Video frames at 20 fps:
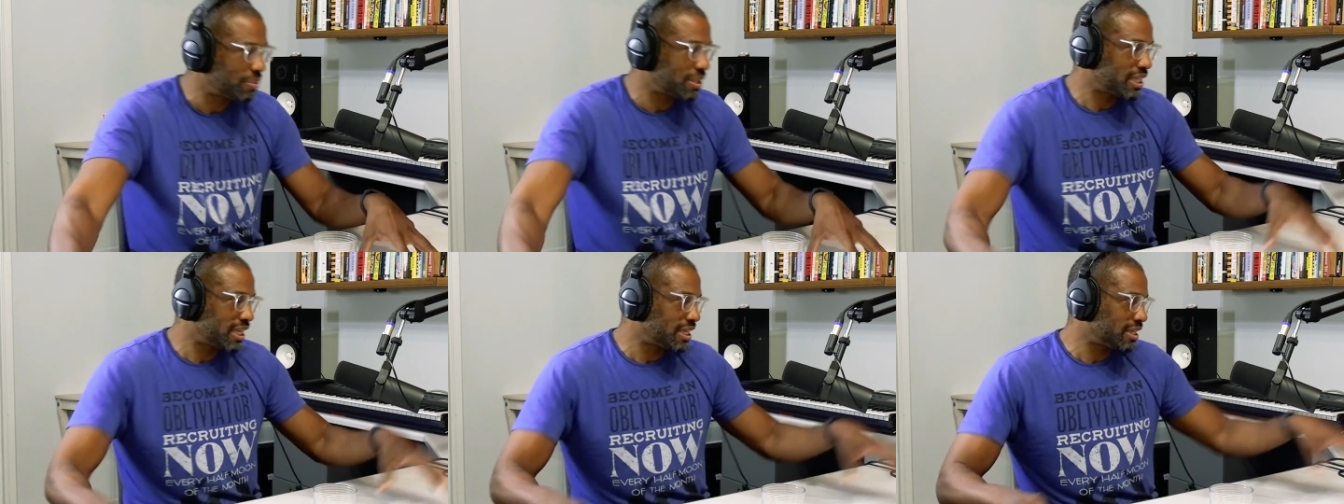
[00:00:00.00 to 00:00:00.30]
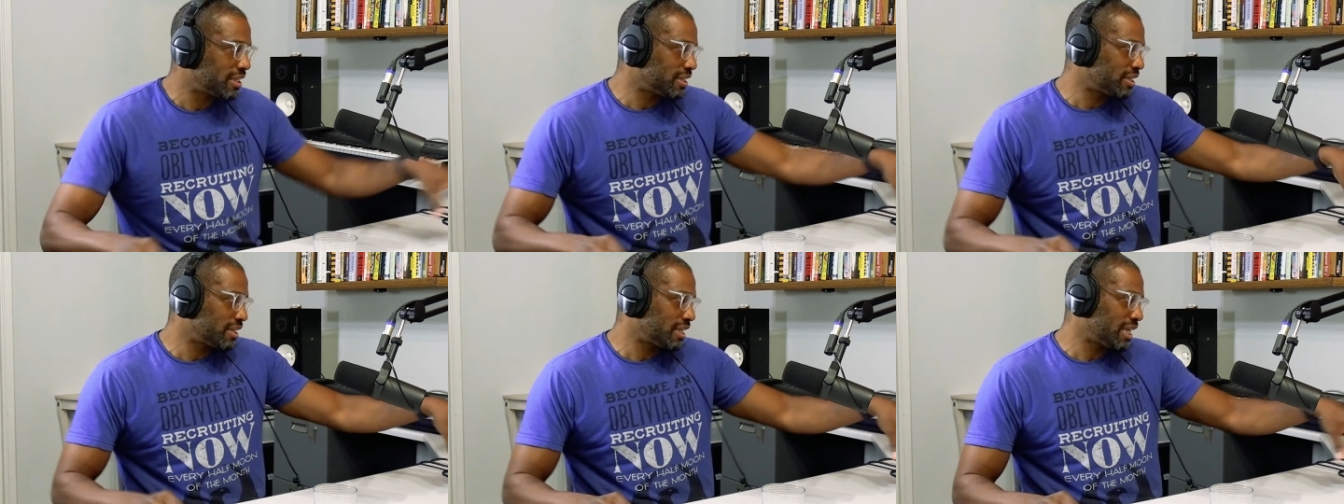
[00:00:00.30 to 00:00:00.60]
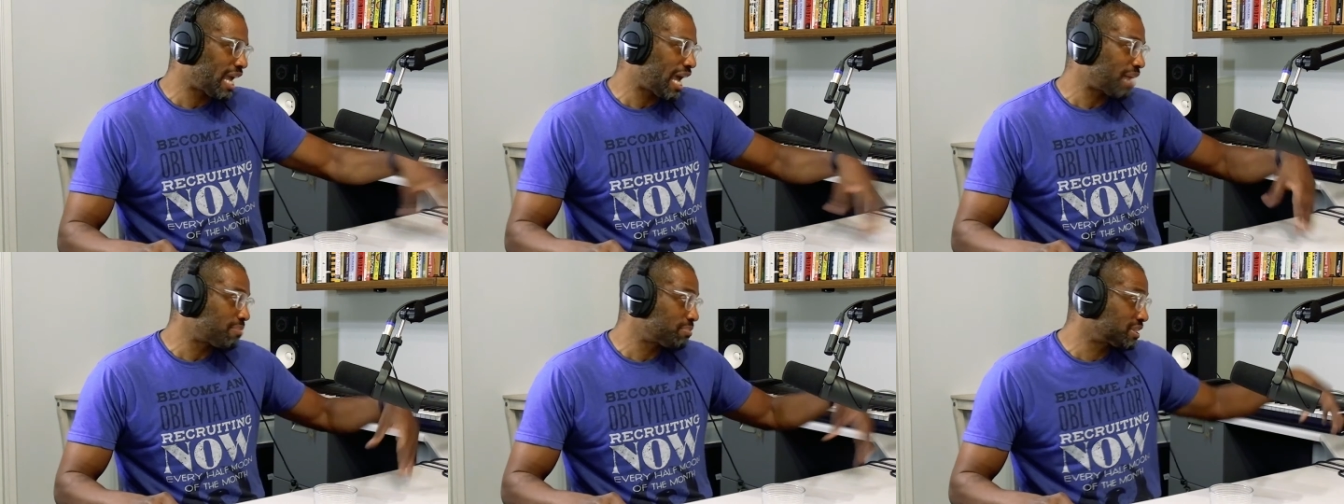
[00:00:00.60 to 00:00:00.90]
But then
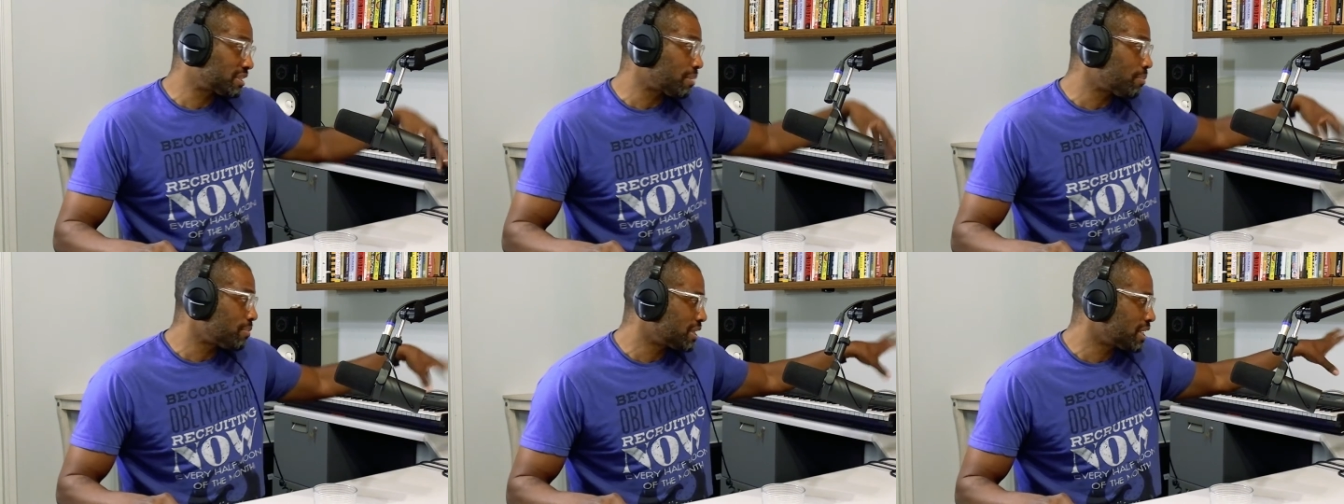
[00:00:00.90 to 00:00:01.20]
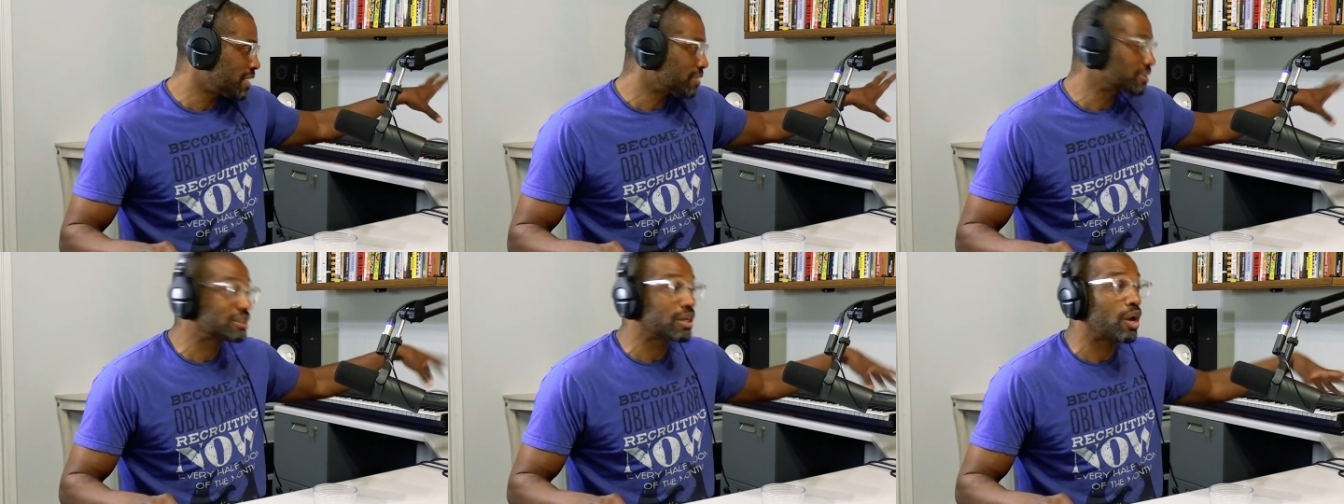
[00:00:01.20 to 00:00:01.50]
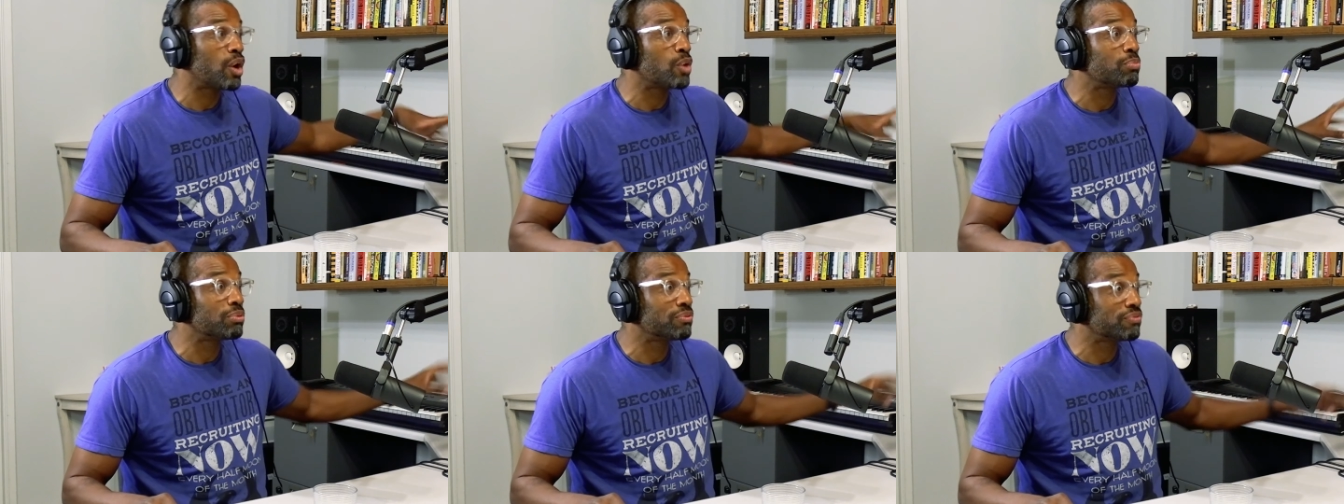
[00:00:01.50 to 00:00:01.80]
he had someone else
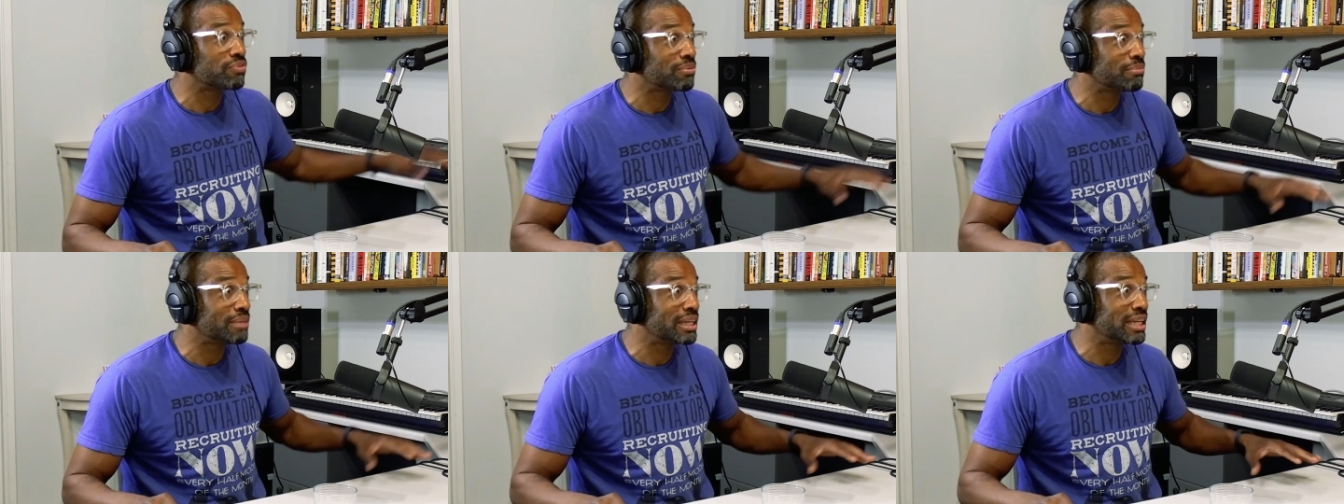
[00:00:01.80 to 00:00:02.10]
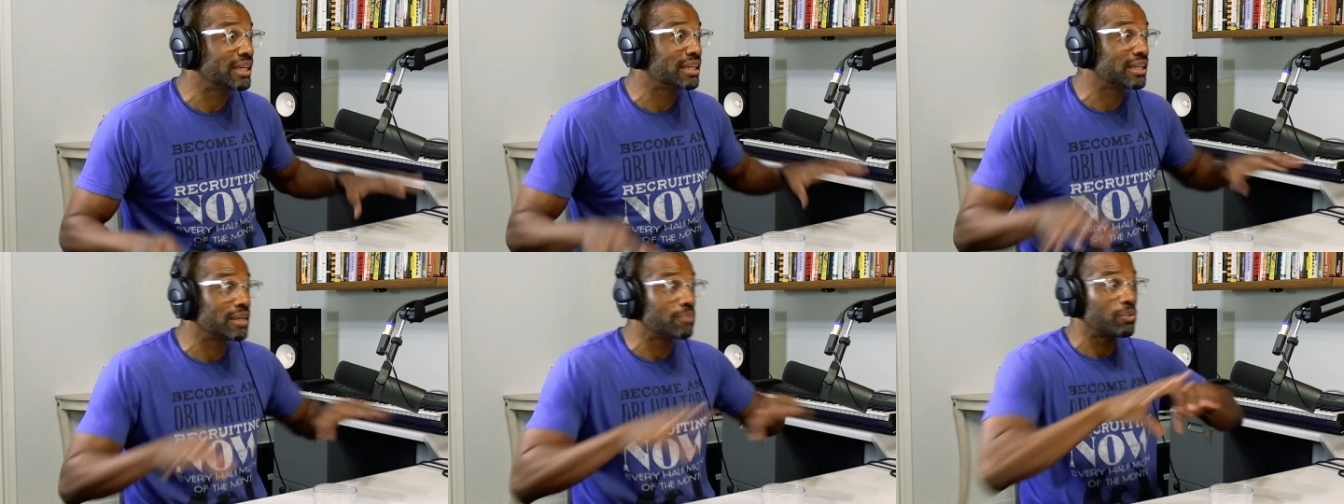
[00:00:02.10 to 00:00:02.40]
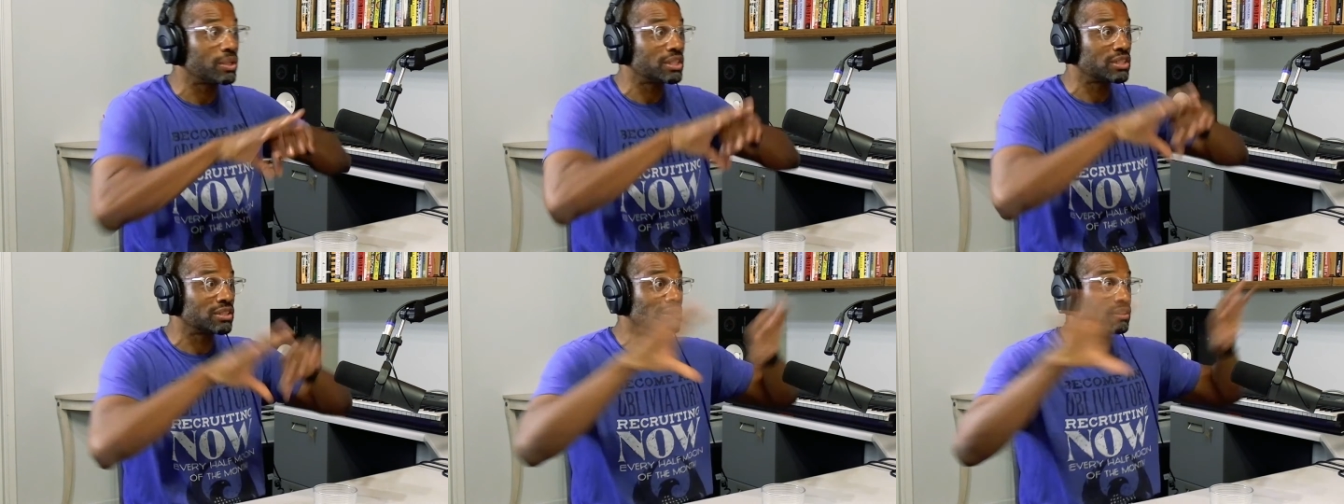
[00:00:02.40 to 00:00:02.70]
open for me, and then
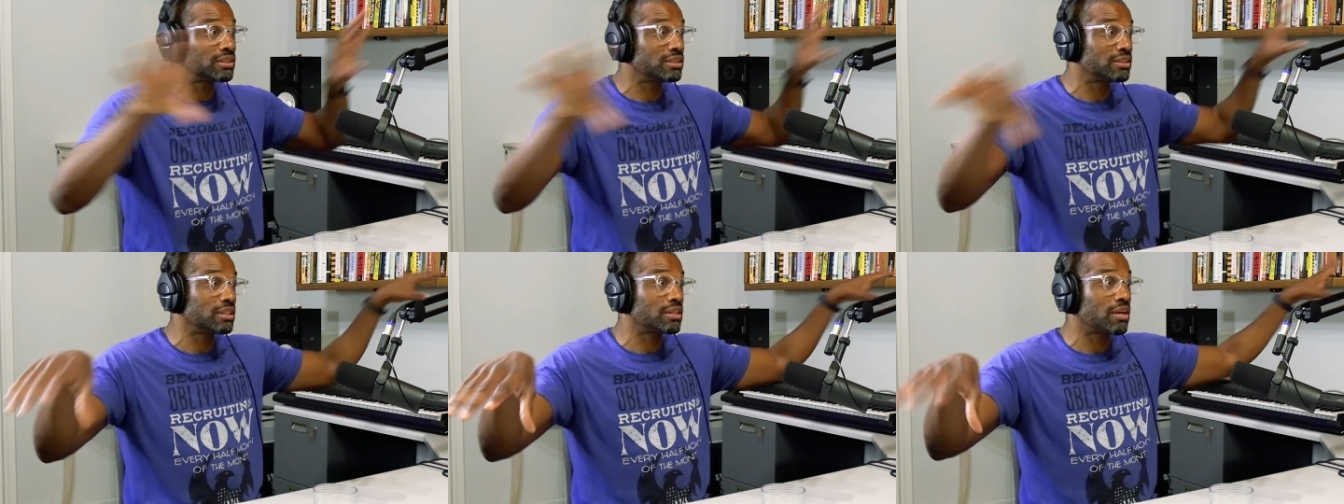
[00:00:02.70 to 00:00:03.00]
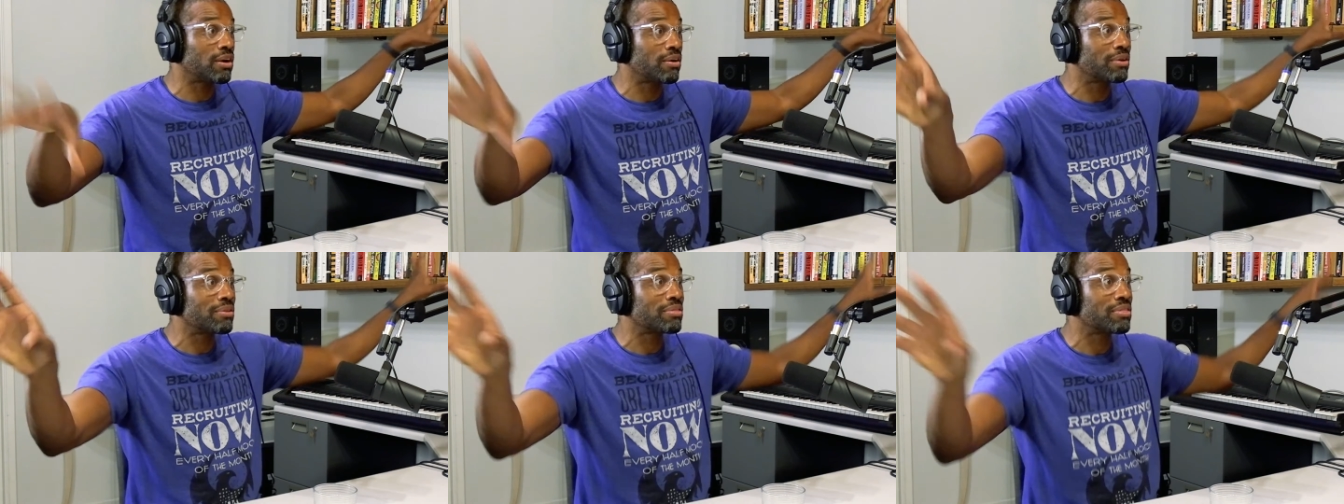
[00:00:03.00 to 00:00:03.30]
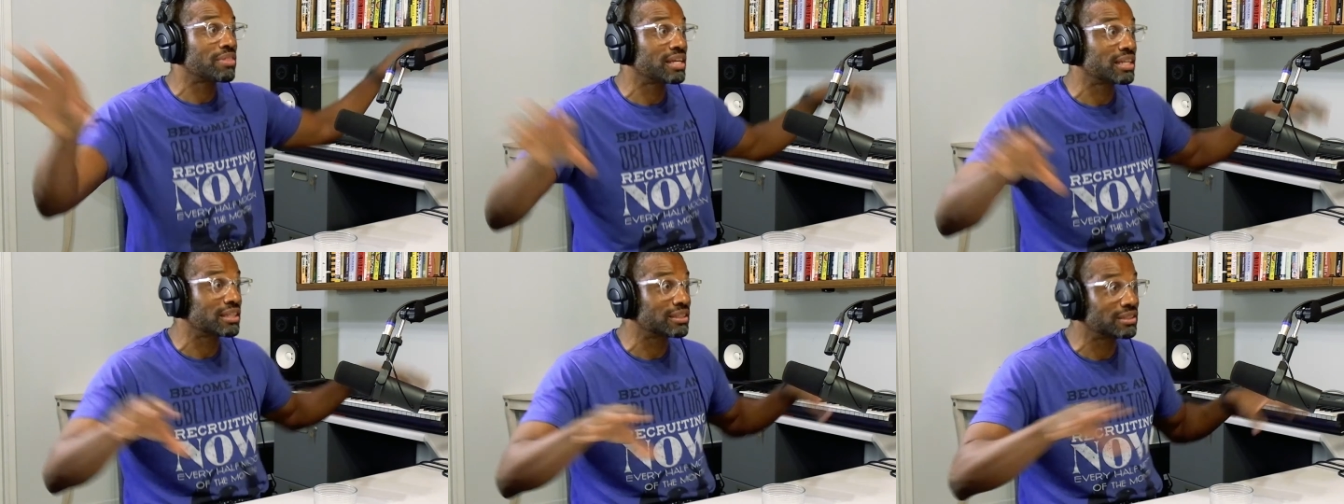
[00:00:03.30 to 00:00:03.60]
we just did our own
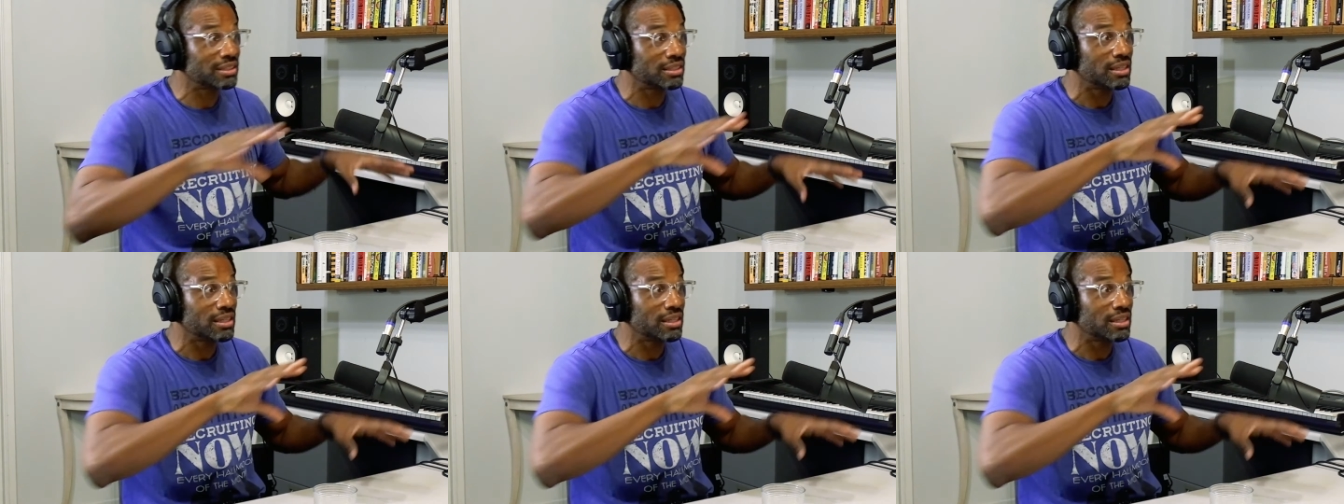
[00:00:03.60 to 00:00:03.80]
thing.